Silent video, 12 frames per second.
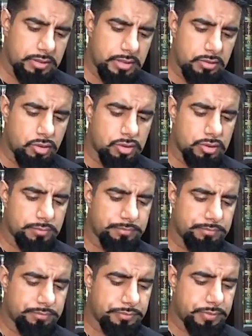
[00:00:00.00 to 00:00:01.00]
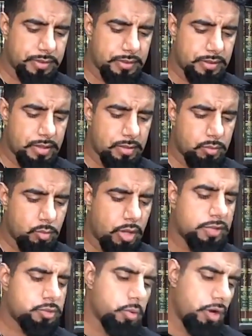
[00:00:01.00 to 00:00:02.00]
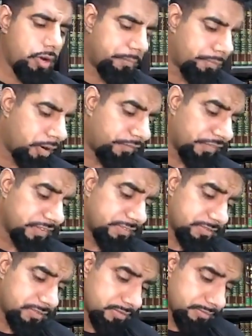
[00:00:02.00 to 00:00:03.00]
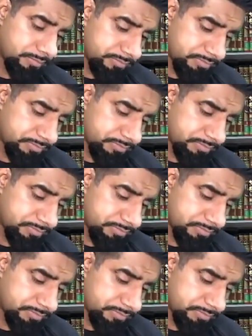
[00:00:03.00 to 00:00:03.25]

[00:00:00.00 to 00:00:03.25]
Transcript: Now look, whilst we're on prophets,